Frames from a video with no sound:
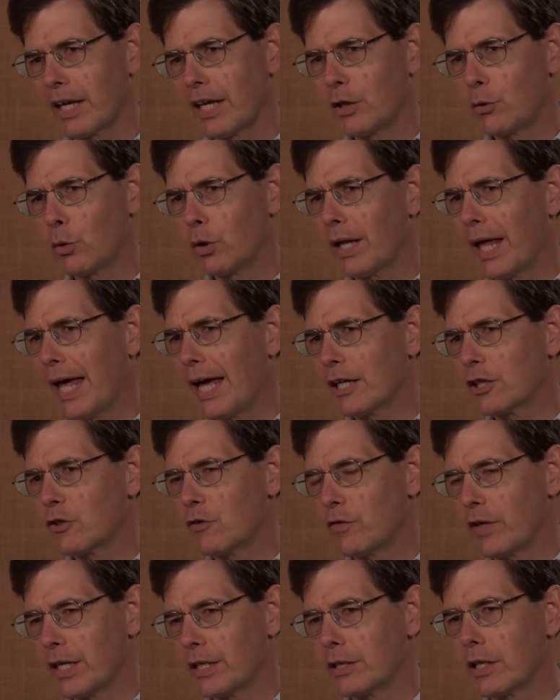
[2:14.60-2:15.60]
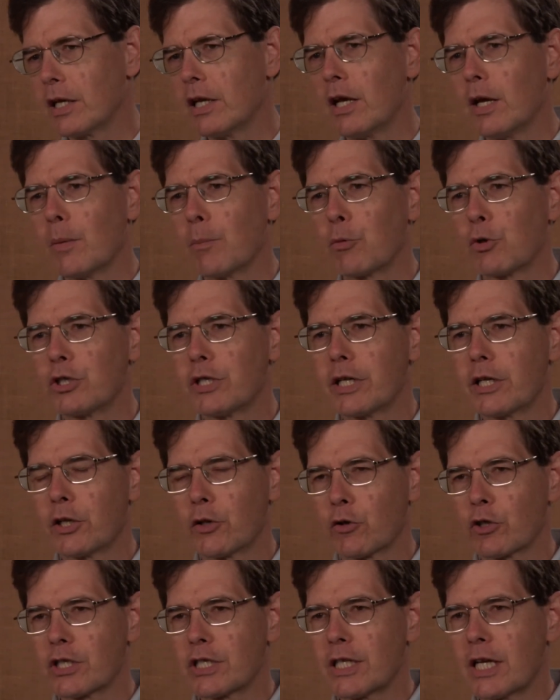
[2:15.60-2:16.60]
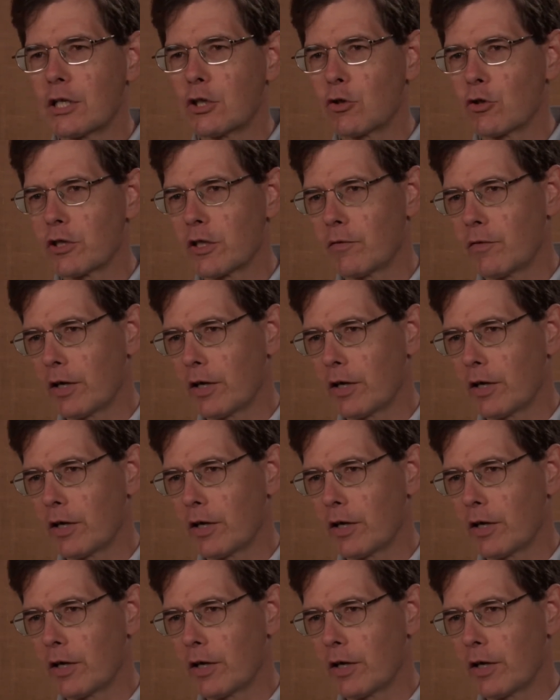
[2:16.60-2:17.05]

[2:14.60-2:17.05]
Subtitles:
It will activate particular centers